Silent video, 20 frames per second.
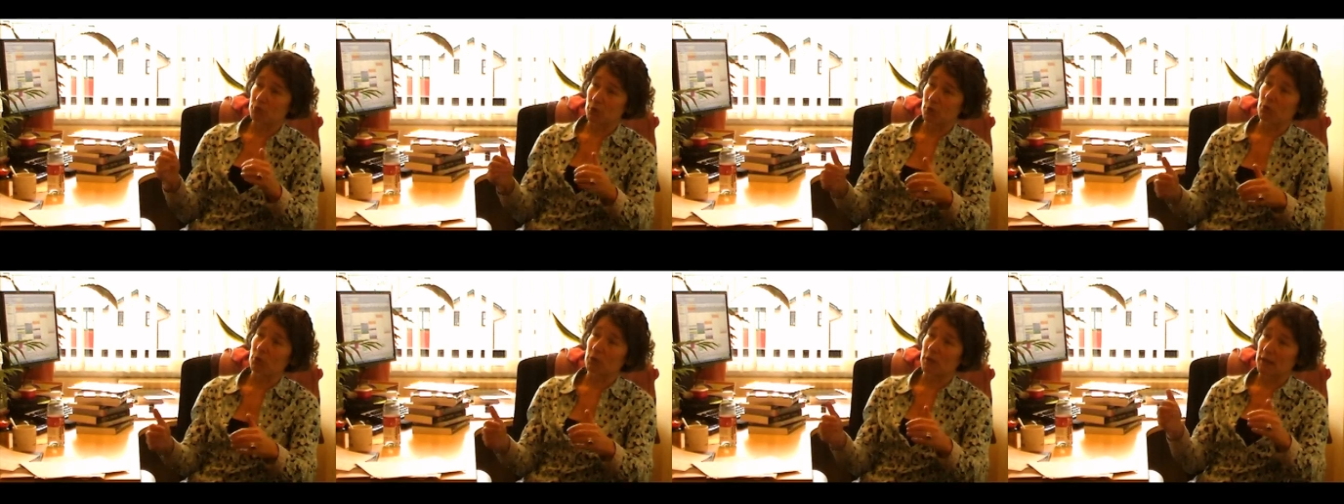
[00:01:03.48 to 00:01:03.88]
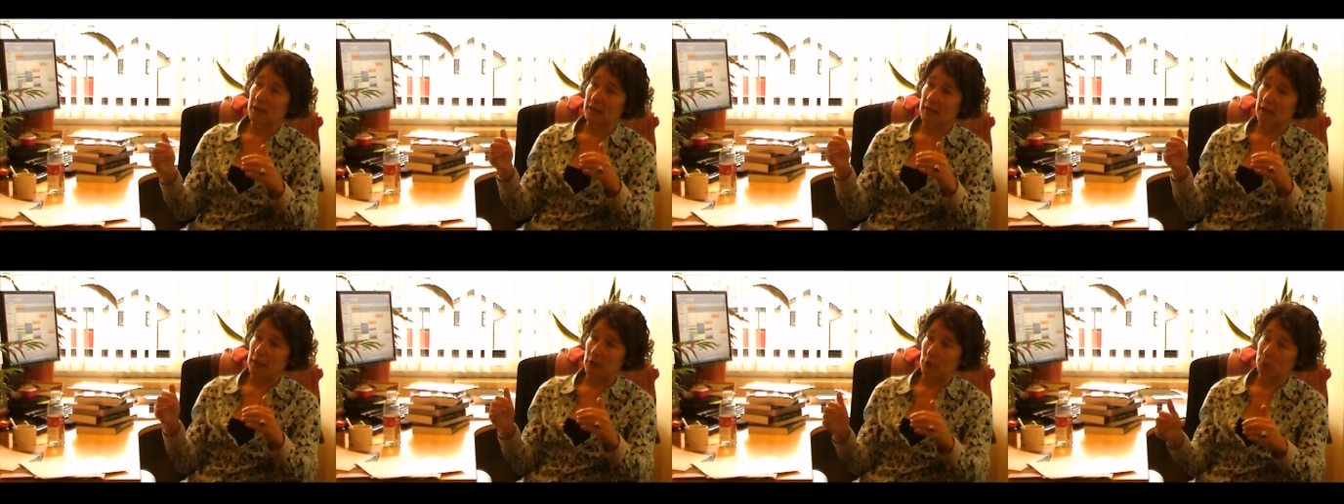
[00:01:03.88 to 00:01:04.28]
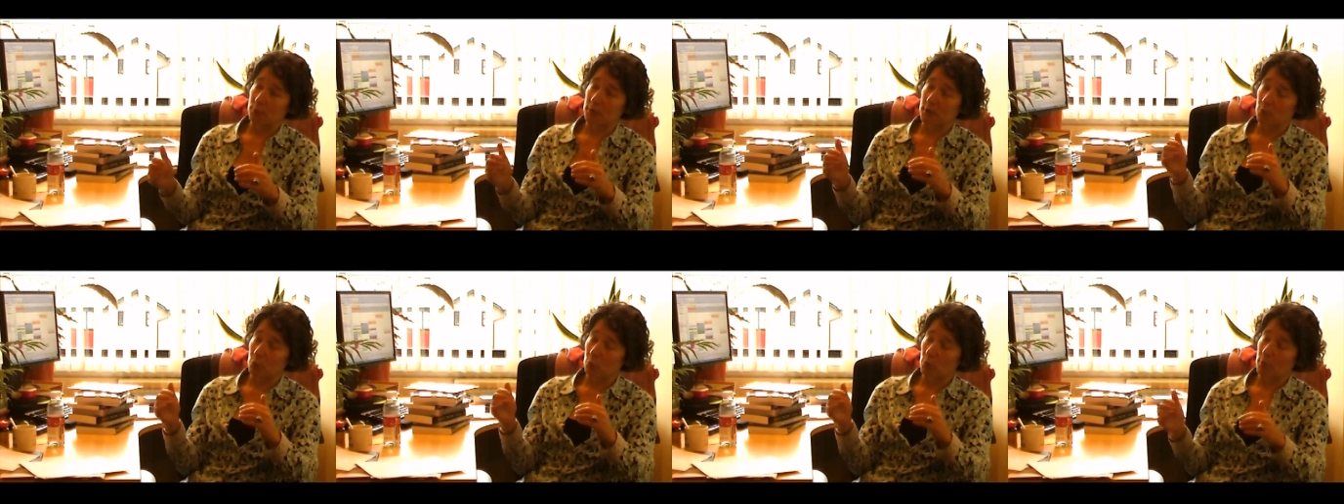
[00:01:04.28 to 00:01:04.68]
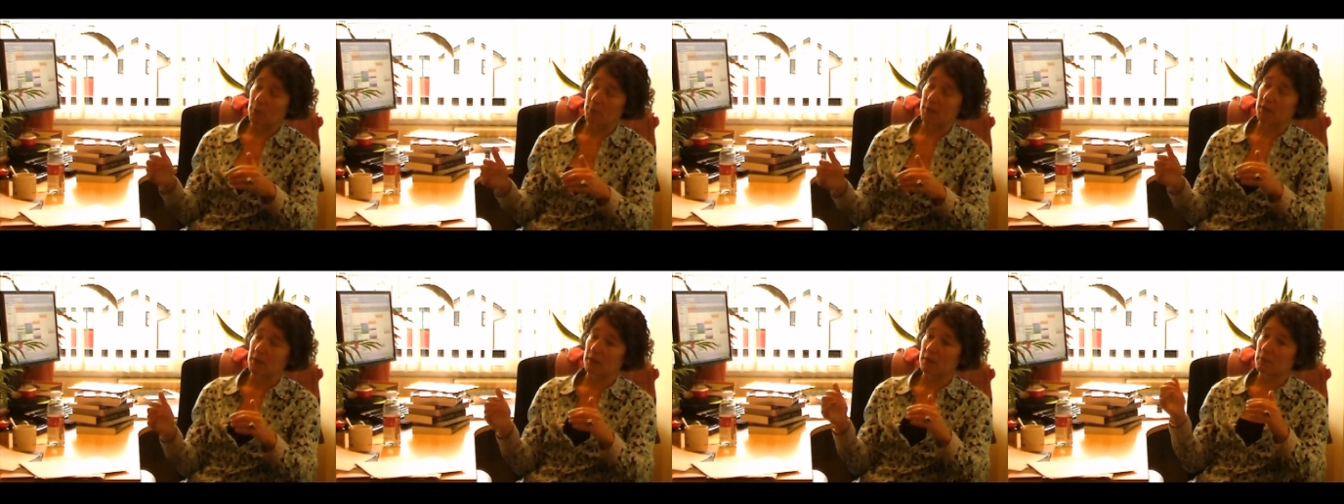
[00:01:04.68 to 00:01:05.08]
role in helping
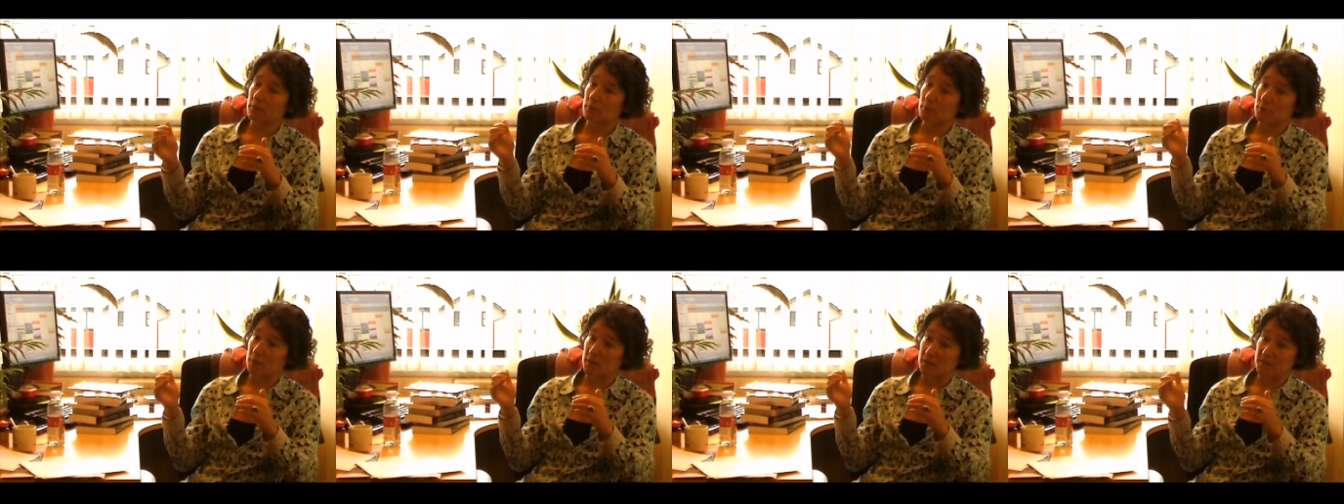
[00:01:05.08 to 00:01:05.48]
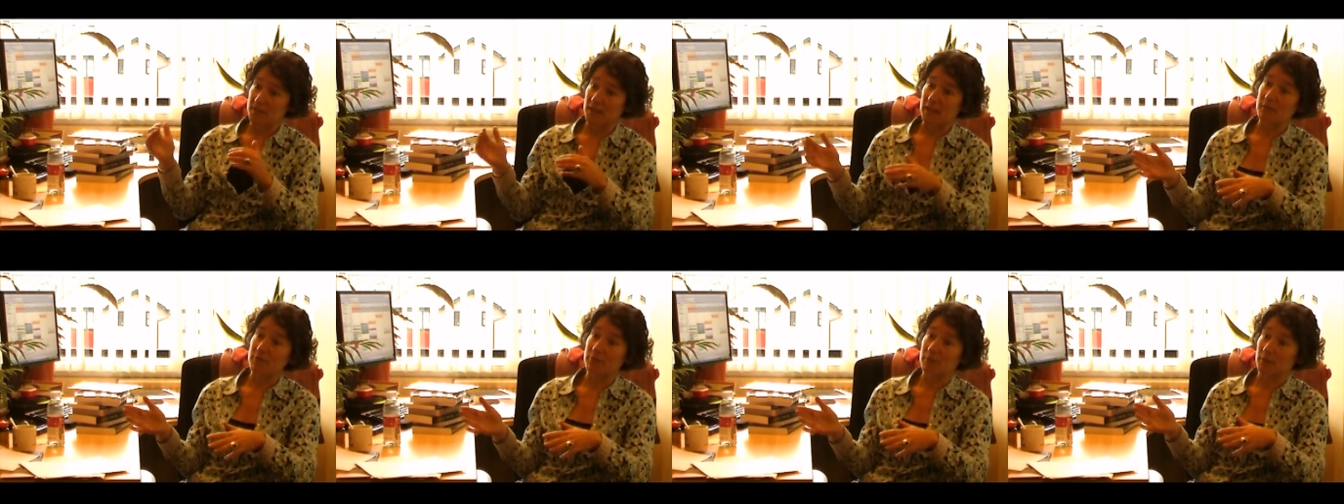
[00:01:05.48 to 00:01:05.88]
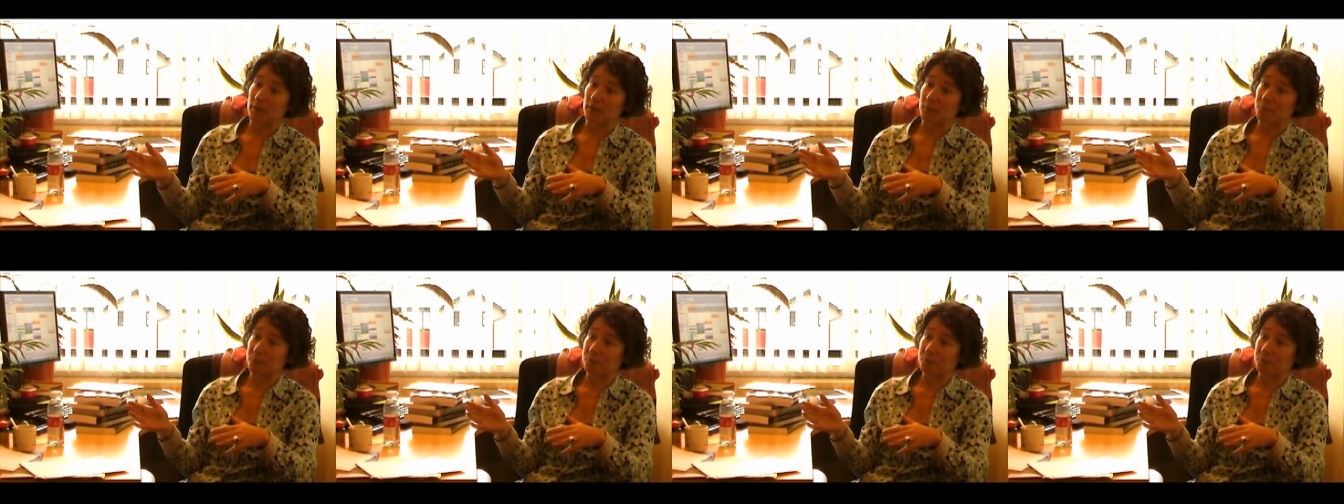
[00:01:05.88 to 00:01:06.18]
women be safer.